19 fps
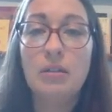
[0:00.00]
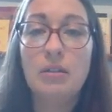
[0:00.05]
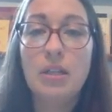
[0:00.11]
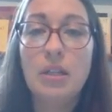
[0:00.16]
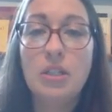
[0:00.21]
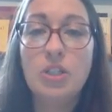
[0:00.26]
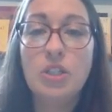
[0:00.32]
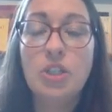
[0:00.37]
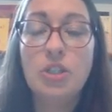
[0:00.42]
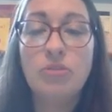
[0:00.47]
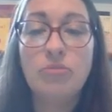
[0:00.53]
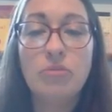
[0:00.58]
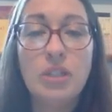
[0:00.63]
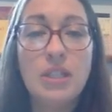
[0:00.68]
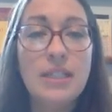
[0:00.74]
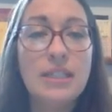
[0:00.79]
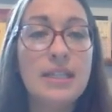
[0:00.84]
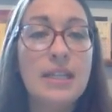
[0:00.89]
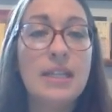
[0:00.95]
lunch and
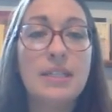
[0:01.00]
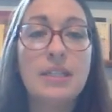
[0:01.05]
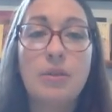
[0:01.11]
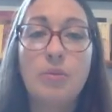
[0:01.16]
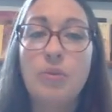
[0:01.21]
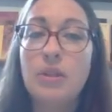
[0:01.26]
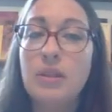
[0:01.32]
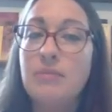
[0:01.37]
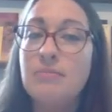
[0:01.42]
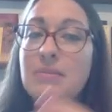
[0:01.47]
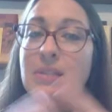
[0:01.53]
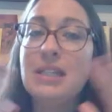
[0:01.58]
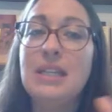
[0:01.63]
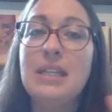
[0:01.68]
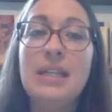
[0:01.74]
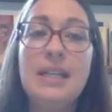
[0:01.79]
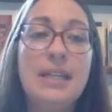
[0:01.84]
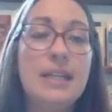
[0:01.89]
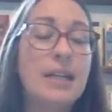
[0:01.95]
recess. I want them to
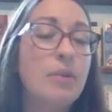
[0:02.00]
eat.